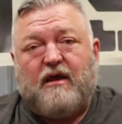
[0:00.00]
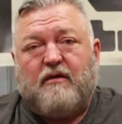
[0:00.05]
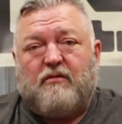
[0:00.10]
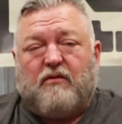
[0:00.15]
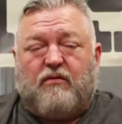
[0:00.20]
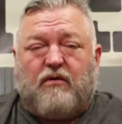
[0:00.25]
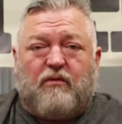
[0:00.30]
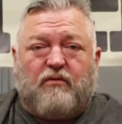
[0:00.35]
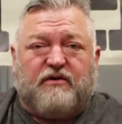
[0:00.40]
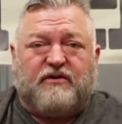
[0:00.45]
But
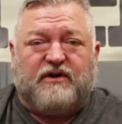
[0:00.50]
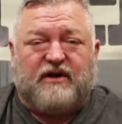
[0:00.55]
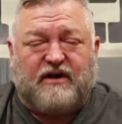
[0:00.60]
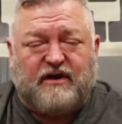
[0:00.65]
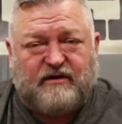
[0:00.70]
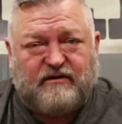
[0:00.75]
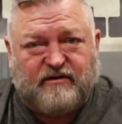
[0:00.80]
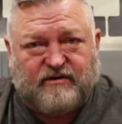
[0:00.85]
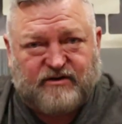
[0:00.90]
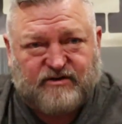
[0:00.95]
what we
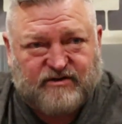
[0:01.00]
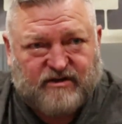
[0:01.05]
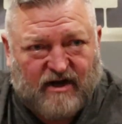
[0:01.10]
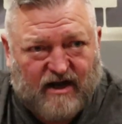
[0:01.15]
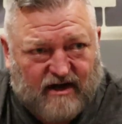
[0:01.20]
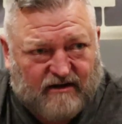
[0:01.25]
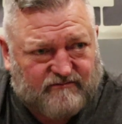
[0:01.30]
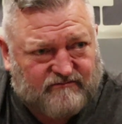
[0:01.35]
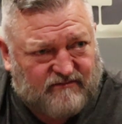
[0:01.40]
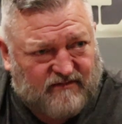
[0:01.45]
did, just
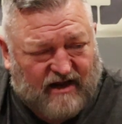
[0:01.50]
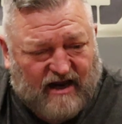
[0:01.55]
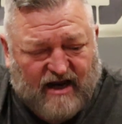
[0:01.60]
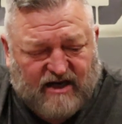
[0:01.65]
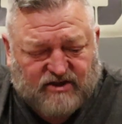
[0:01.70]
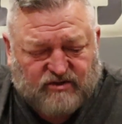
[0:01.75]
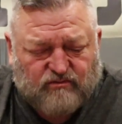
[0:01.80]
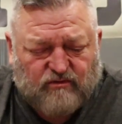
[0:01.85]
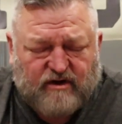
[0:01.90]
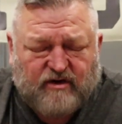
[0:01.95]
like
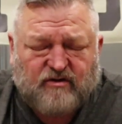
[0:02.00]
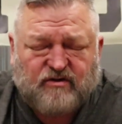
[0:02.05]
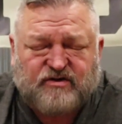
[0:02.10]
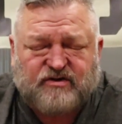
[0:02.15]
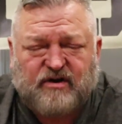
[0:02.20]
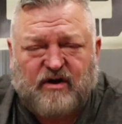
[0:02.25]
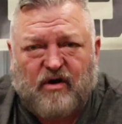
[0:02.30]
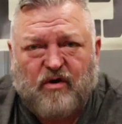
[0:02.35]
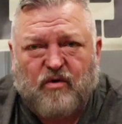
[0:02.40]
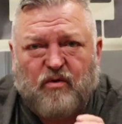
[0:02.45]
last week or
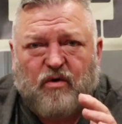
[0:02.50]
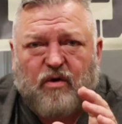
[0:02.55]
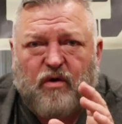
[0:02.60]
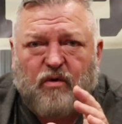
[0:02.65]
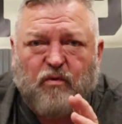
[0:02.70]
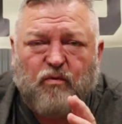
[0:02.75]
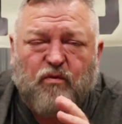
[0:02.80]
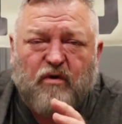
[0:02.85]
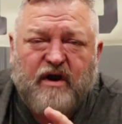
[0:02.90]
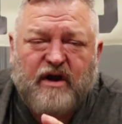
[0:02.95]

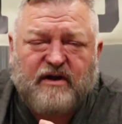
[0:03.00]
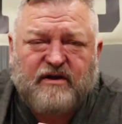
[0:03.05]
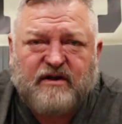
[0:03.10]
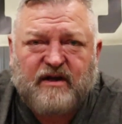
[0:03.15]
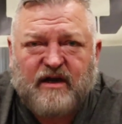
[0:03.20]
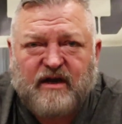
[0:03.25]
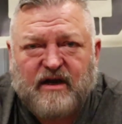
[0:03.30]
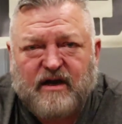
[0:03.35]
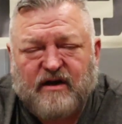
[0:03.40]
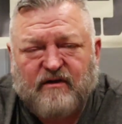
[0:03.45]
so, we
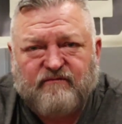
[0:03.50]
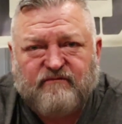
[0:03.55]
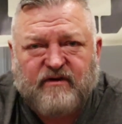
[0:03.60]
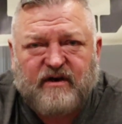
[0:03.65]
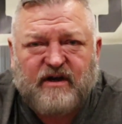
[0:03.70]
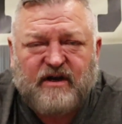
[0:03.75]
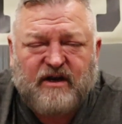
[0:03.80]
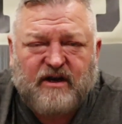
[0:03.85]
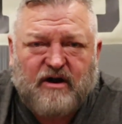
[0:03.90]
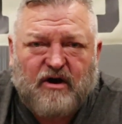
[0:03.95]
did a
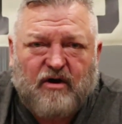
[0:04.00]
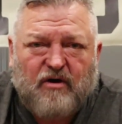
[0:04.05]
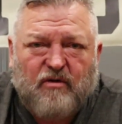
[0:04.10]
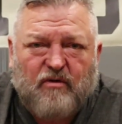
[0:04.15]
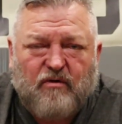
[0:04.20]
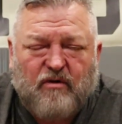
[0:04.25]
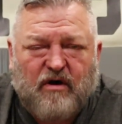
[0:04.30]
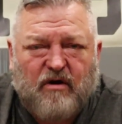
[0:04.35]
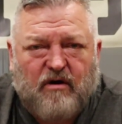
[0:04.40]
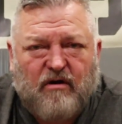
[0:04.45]

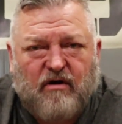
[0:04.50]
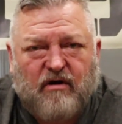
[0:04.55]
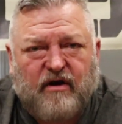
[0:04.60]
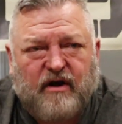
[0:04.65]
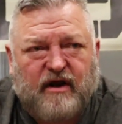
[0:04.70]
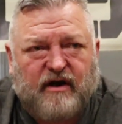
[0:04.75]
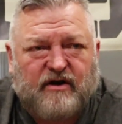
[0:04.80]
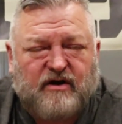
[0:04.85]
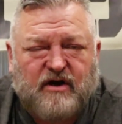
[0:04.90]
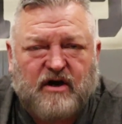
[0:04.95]
video
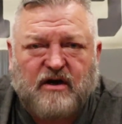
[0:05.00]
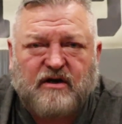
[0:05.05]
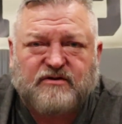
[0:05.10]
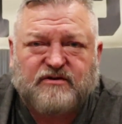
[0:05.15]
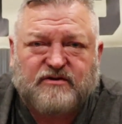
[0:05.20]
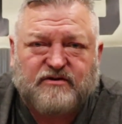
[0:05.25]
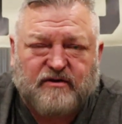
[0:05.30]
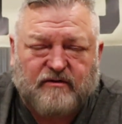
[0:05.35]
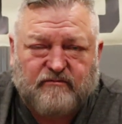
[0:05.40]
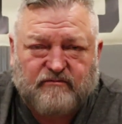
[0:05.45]
on a
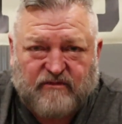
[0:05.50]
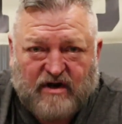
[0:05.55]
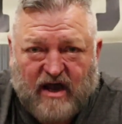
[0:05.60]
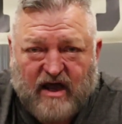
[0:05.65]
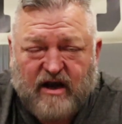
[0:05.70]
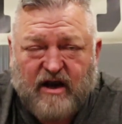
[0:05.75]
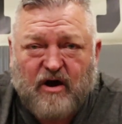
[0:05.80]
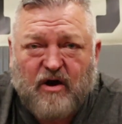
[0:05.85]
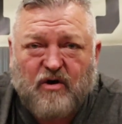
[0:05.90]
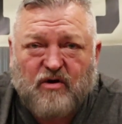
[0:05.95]
custom
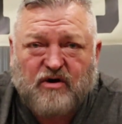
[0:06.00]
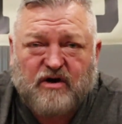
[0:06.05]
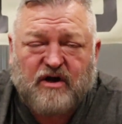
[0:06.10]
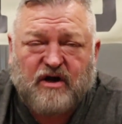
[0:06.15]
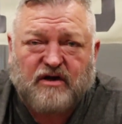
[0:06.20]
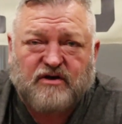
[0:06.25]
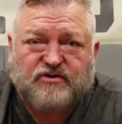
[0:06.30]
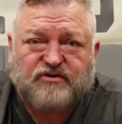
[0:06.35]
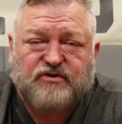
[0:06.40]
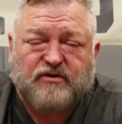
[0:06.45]
Nighthawk
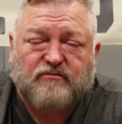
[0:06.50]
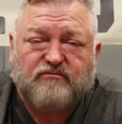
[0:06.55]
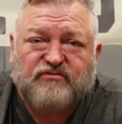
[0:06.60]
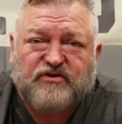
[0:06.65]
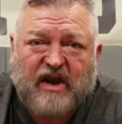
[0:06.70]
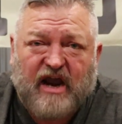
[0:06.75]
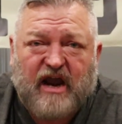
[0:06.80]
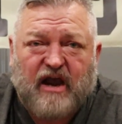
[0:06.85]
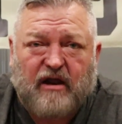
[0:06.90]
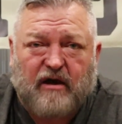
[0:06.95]
custom
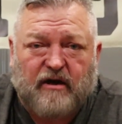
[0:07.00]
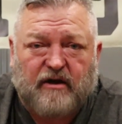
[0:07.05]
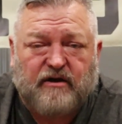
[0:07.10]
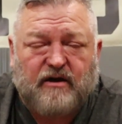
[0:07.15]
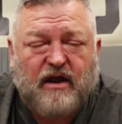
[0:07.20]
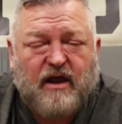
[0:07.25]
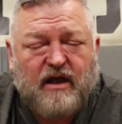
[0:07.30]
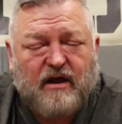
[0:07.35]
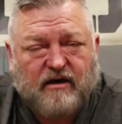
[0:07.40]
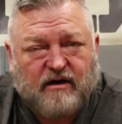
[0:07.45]

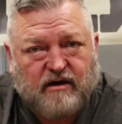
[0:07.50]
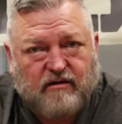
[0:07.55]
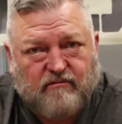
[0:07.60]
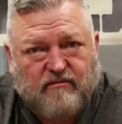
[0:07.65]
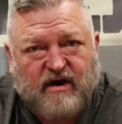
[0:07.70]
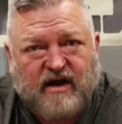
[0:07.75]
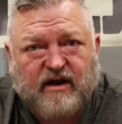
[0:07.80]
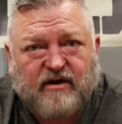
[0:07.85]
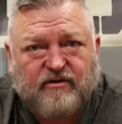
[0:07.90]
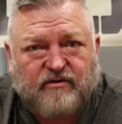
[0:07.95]
Talon,
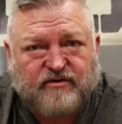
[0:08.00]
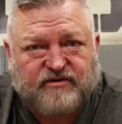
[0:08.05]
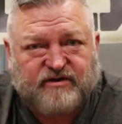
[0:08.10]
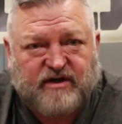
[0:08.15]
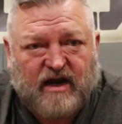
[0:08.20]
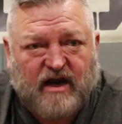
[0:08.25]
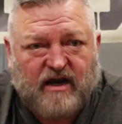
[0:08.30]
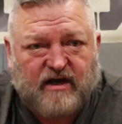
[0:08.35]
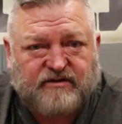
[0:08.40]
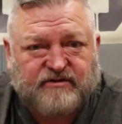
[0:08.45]
commander
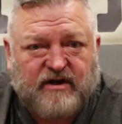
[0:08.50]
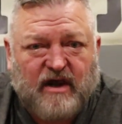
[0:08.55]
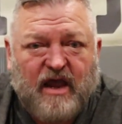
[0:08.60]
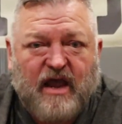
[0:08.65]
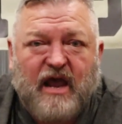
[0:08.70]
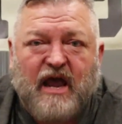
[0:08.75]
size.